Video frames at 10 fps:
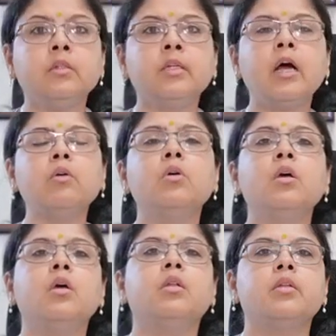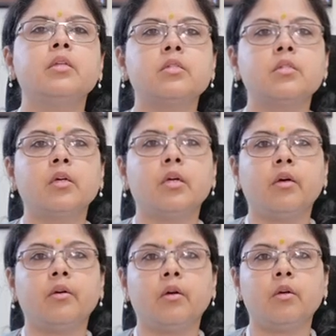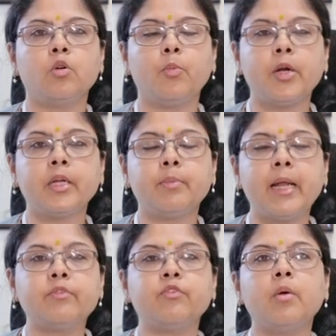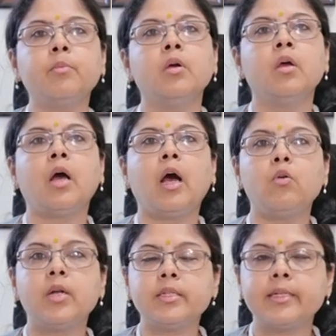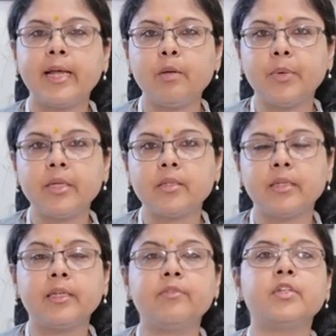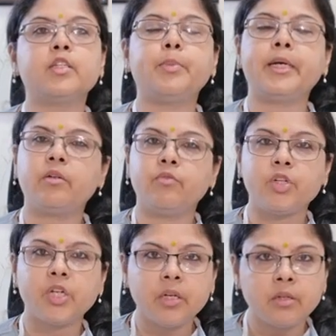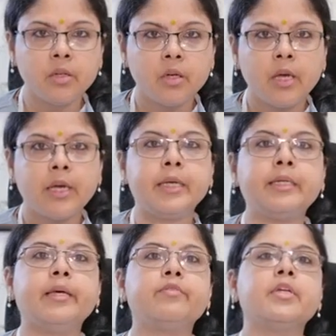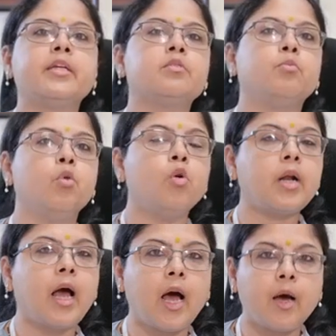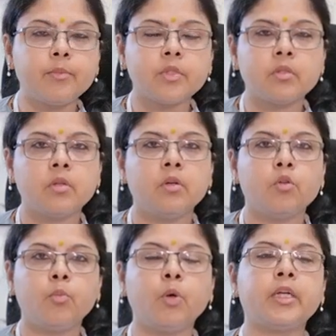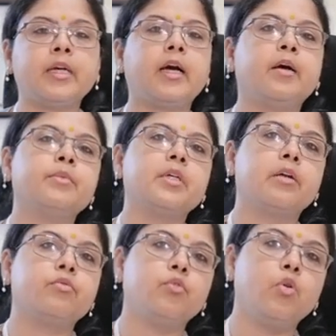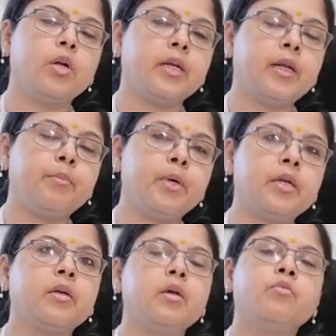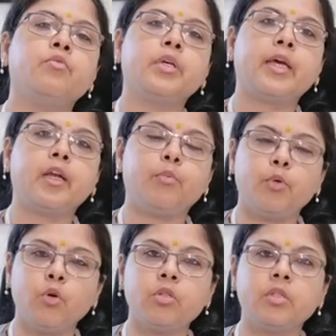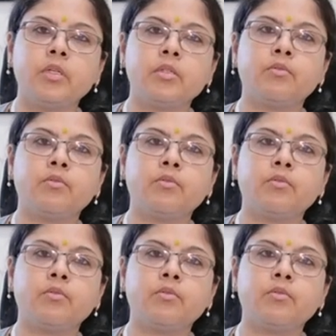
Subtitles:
Now this robotic platform, how does it help us? It gives us better vision, it gives us more arms. Robotic arms are 4 in number. We can approach these